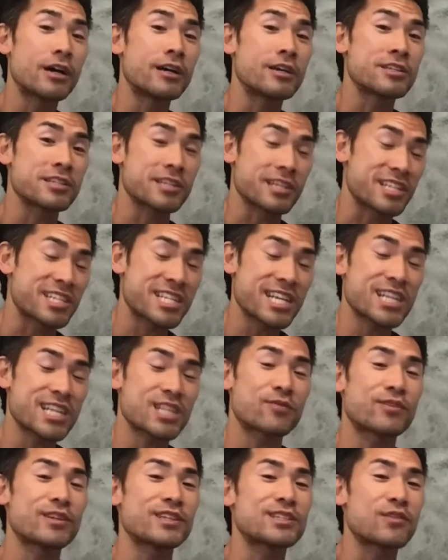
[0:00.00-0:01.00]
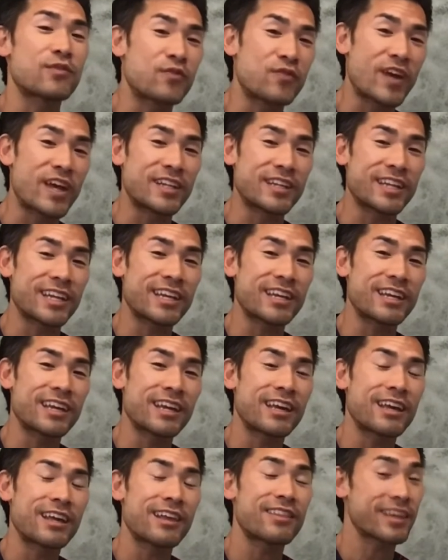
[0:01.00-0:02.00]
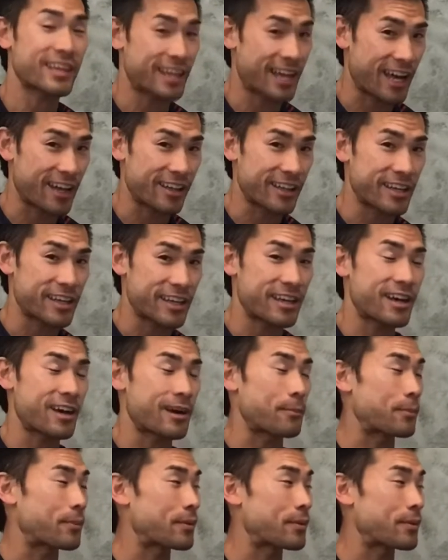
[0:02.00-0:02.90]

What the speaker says: successfully defending the Cali Cup.